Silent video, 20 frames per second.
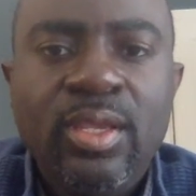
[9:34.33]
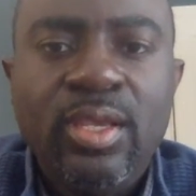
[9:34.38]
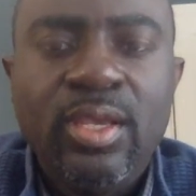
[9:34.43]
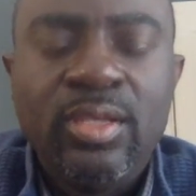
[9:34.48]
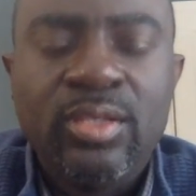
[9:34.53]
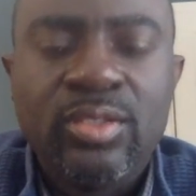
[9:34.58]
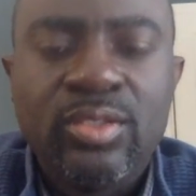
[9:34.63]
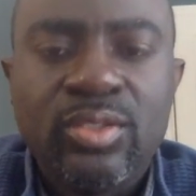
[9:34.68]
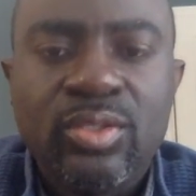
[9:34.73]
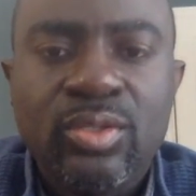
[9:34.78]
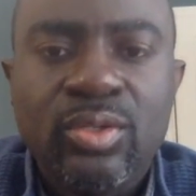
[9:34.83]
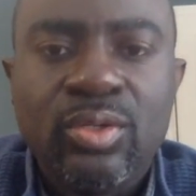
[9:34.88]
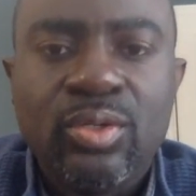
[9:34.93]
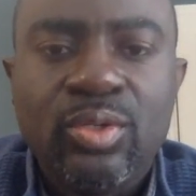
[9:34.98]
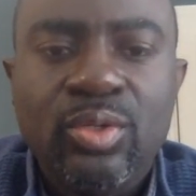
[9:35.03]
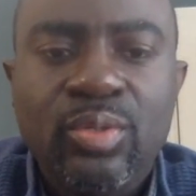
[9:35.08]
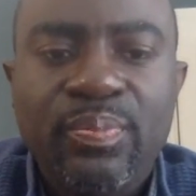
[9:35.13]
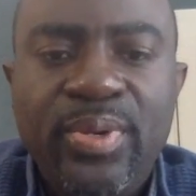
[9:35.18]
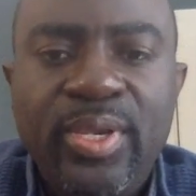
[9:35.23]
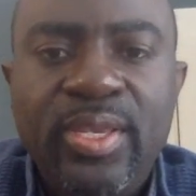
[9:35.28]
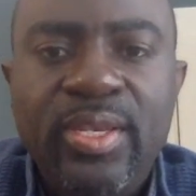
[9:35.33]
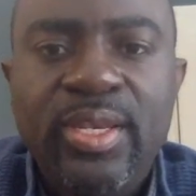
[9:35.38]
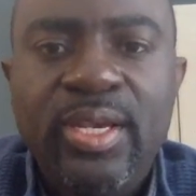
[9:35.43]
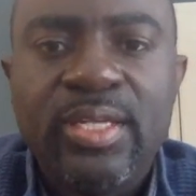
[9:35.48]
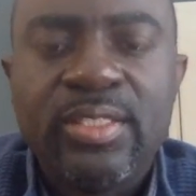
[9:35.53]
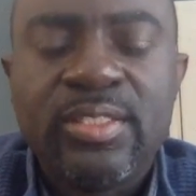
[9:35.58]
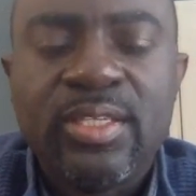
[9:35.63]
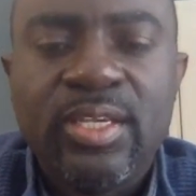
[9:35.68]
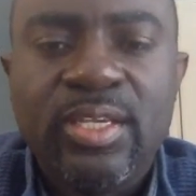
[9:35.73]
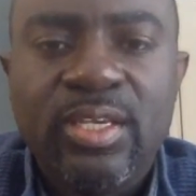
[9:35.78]
And so you pay
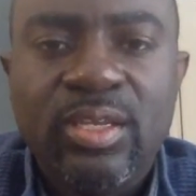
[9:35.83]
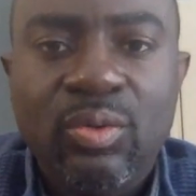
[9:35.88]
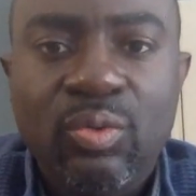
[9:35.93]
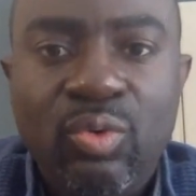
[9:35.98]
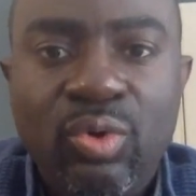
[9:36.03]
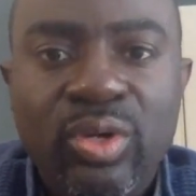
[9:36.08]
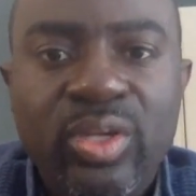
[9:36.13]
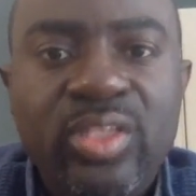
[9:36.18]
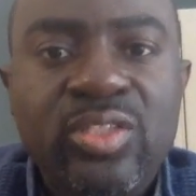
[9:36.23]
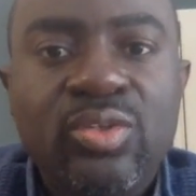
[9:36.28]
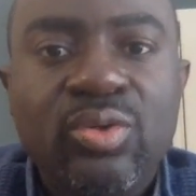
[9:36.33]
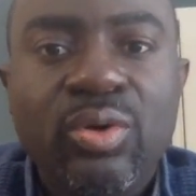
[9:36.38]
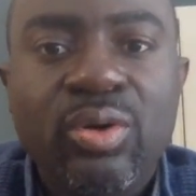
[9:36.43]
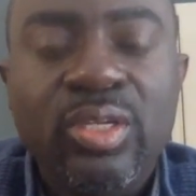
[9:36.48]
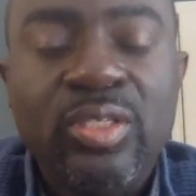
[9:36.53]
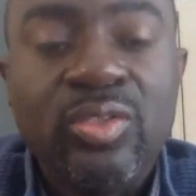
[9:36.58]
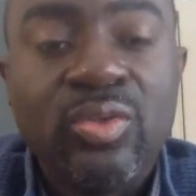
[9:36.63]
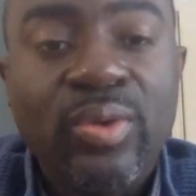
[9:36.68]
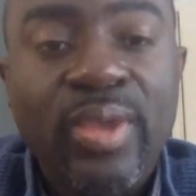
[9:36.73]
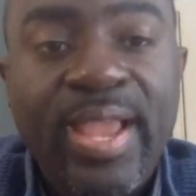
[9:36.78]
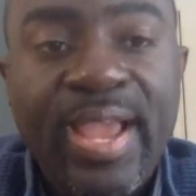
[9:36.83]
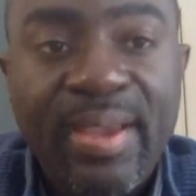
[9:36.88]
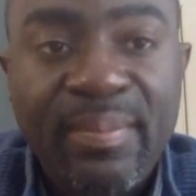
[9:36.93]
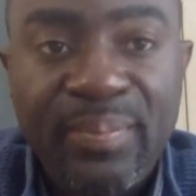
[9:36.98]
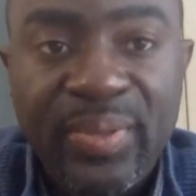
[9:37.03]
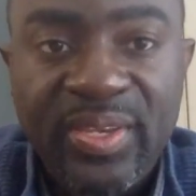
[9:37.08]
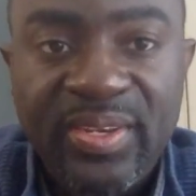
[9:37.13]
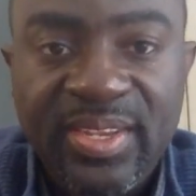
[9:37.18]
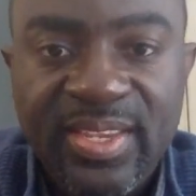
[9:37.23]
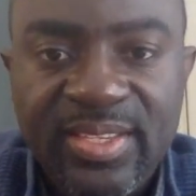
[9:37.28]
that, and then what is going to
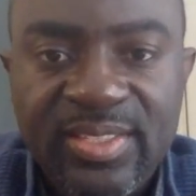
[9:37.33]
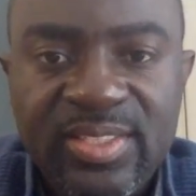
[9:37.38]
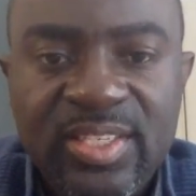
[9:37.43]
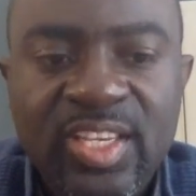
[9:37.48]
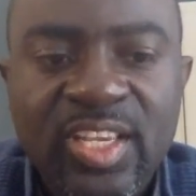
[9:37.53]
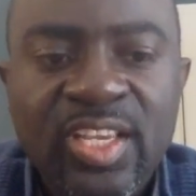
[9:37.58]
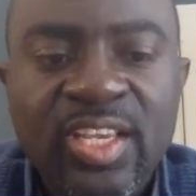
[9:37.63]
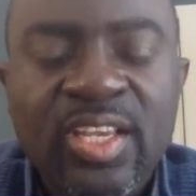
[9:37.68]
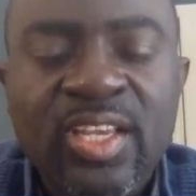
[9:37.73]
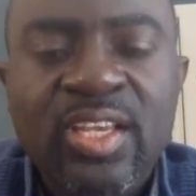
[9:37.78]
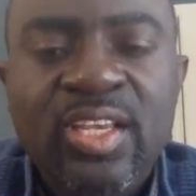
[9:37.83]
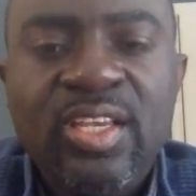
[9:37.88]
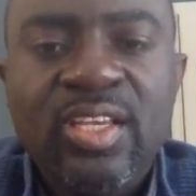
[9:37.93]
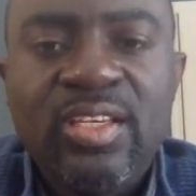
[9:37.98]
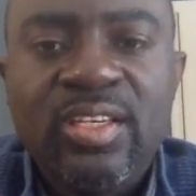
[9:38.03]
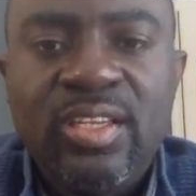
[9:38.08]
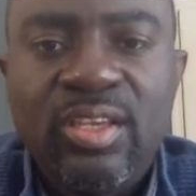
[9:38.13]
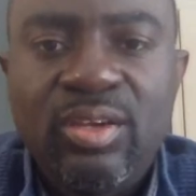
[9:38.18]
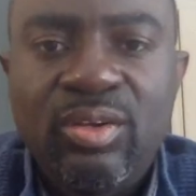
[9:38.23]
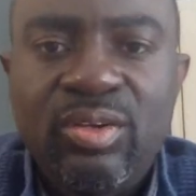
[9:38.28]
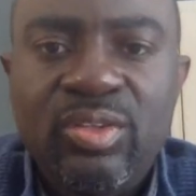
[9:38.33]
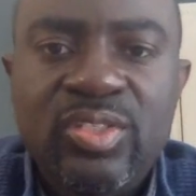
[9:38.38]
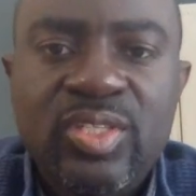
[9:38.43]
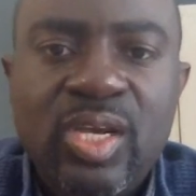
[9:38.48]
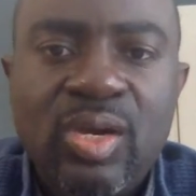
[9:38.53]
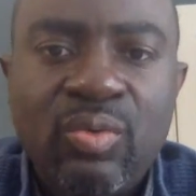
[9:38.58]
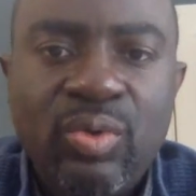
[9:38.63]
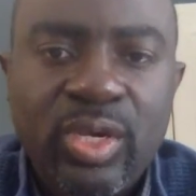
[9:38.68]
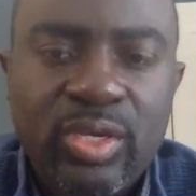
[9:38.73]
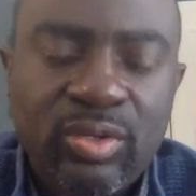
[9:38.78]
happen is they're going to
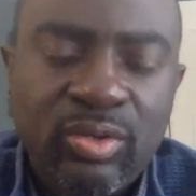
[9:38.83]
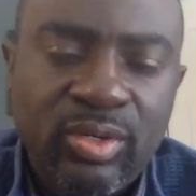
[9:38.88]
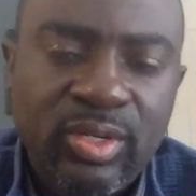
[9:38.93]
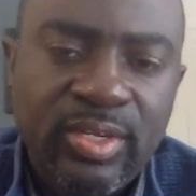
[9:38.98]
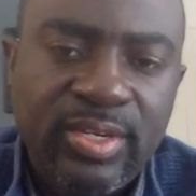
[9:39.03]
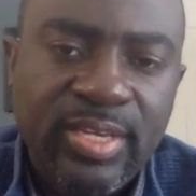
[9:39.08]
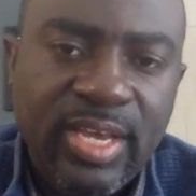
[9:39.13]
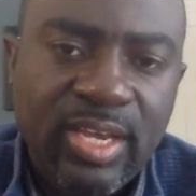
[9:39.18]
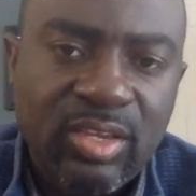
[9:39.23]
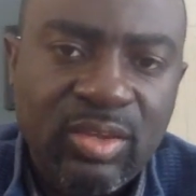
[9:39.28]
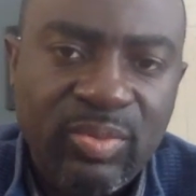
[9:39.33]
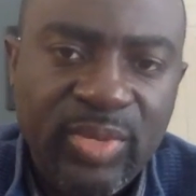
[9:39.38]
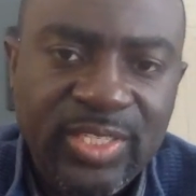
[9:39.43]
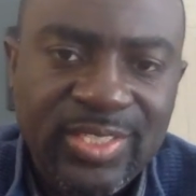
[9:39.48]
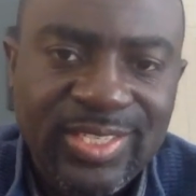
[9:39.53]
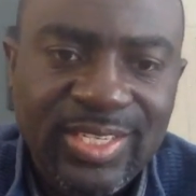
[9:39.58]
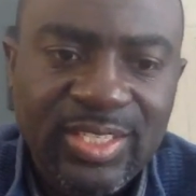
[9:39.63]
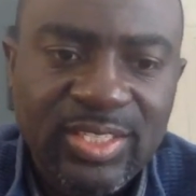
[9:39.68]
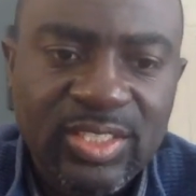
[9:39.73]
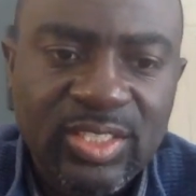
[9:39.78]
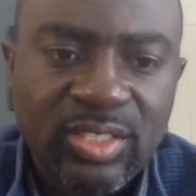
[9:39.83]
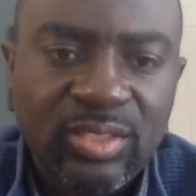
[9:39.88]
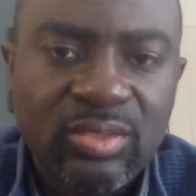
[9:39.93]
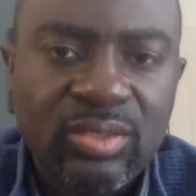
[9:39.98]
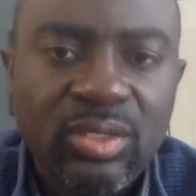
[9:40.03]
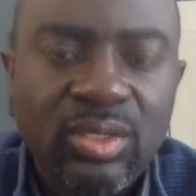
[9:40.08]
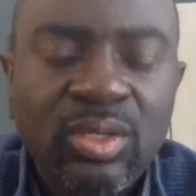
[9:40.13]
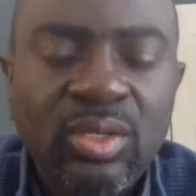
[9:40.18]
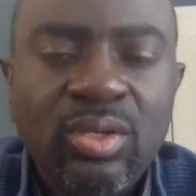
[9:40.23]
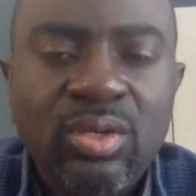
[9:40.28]
start working on the documentation.
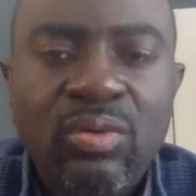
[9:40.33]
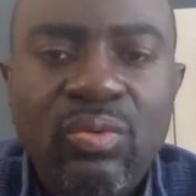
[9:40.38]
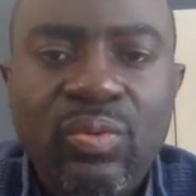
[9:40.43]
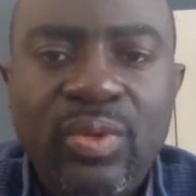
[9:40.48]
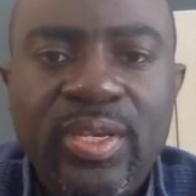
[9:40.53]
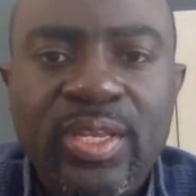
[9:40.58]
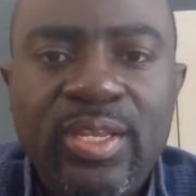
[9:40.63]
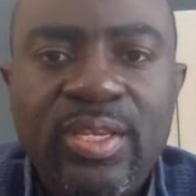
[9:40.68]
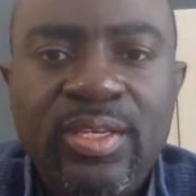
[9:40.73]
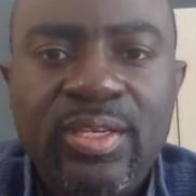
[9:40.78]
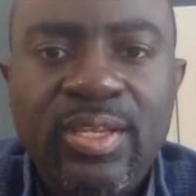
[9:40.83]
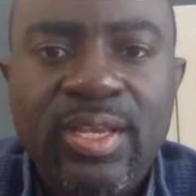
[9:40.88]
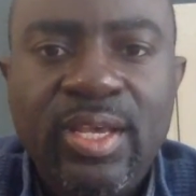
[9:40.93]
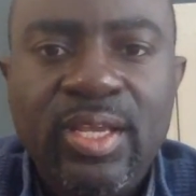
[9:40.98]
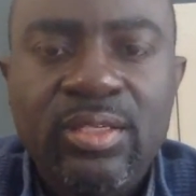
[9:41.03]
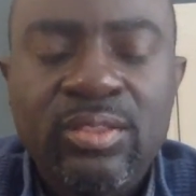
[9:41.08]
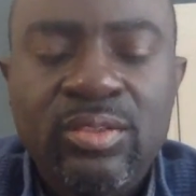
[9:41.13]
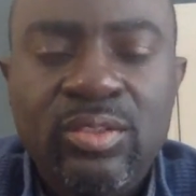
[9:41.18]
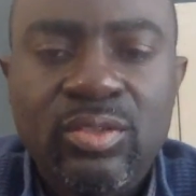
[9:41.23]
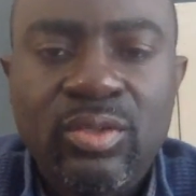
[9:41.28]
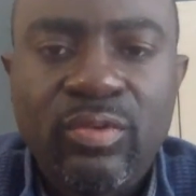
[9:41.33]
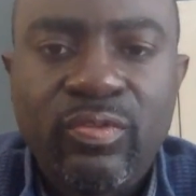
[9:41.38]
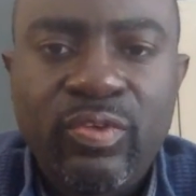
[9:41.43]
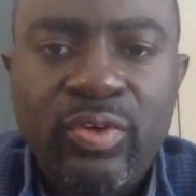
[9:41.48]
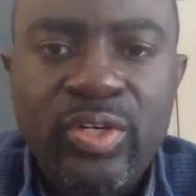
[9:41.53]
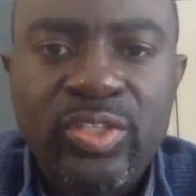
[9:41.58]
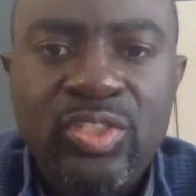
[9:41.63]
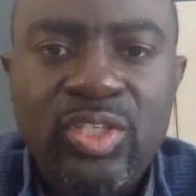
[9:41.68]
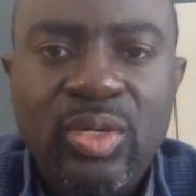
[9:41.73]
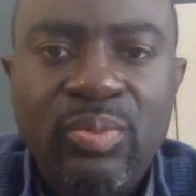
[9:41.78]
When they're done, so
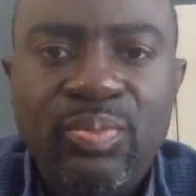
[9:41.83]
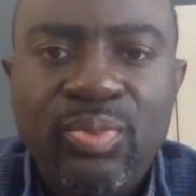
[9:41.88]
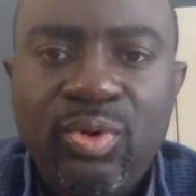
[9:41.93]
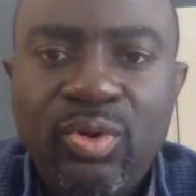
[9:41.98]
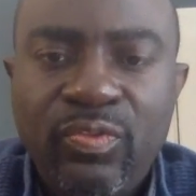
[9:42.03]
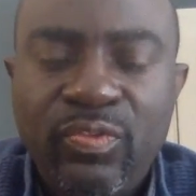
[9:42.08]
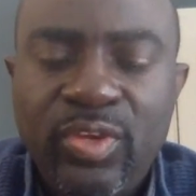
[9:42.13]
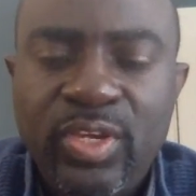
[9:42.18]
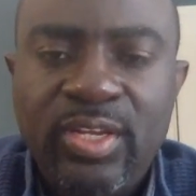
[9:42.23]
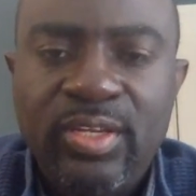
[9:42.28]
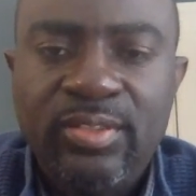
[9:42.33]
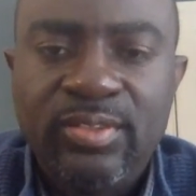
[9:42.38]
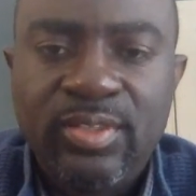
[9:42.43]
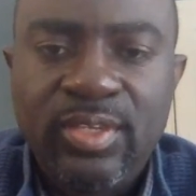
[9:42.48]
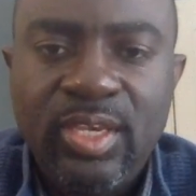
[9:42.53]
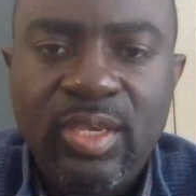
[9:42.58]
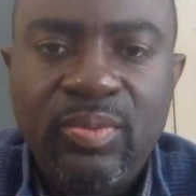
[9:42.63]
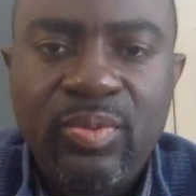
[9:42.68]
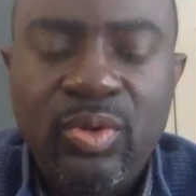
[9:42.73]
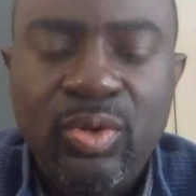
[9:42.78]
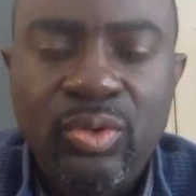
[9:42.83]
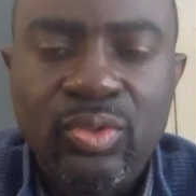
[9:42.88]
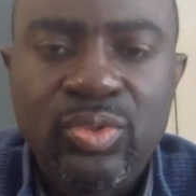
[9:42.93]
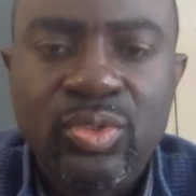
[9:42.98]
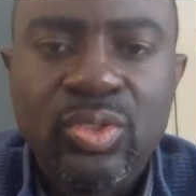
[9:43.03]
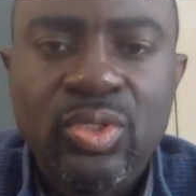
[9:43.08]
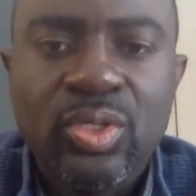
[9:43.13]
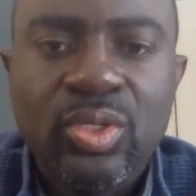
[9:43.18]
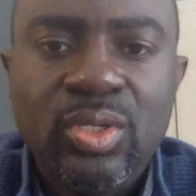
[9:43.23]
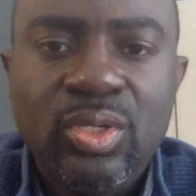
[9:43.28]
for example, if you're in Cape
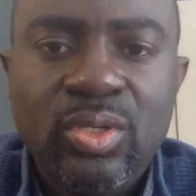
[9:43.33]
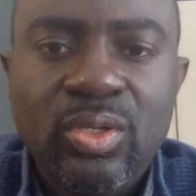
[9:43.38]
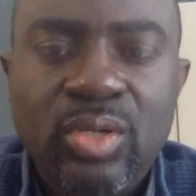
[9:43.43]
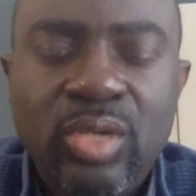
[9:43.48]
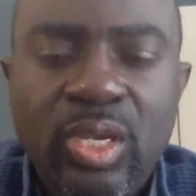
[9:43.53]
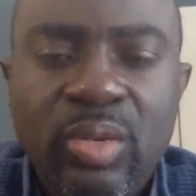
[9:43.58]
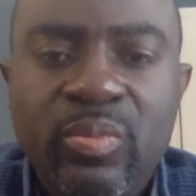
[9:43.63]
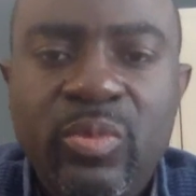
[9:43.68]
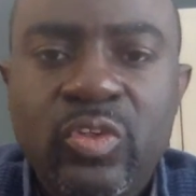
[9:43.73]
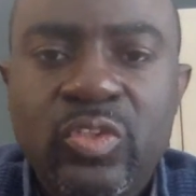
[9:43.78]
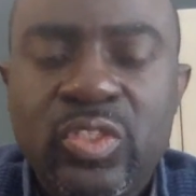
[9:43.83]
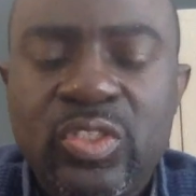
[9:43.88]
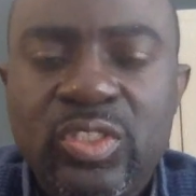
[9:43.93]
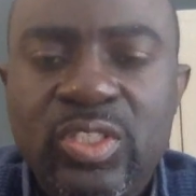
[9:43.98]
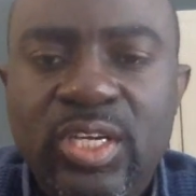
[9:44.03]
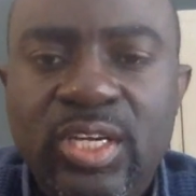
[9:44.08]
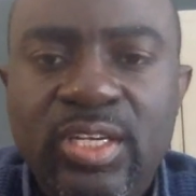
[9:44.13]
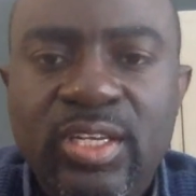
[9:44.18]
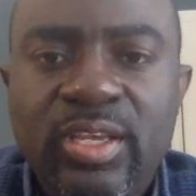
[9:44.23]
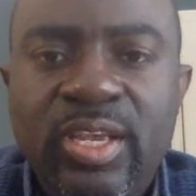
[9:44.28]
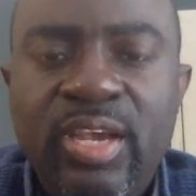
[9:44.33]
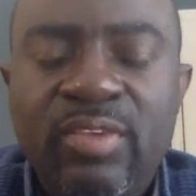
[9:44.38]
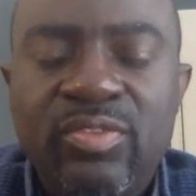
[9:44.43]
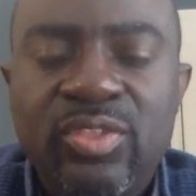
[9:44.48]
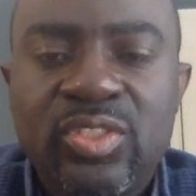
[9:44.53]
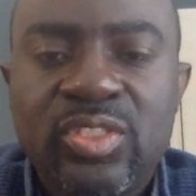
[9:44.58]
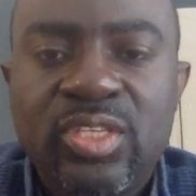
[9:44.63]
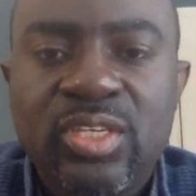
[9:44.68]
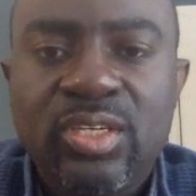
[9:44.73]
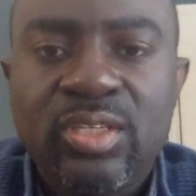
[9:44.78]
Coast is done, they have
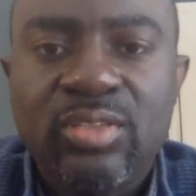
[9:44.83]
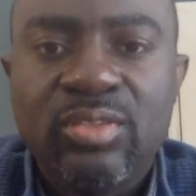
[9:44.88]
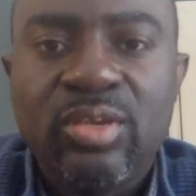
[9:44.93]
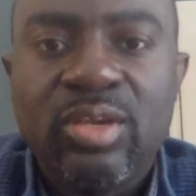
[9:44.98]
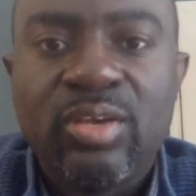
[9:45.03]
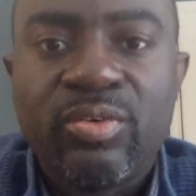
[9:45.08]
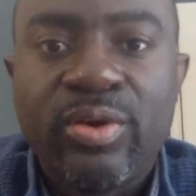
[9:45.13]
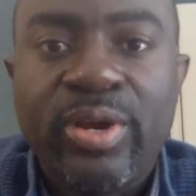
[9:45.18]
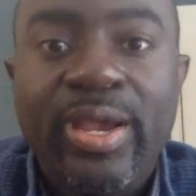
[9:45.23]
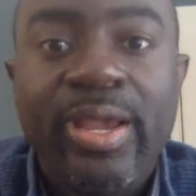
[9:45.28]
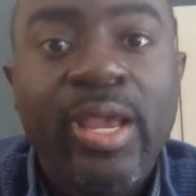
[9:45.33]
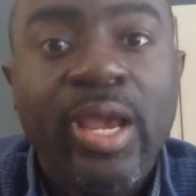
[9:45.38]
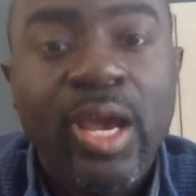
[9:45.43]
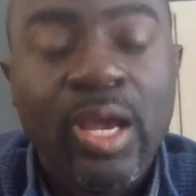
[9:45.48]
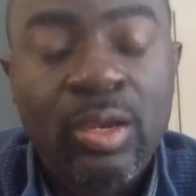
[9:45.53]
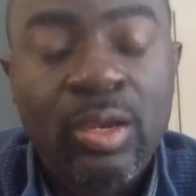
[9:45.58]
to send it to Accra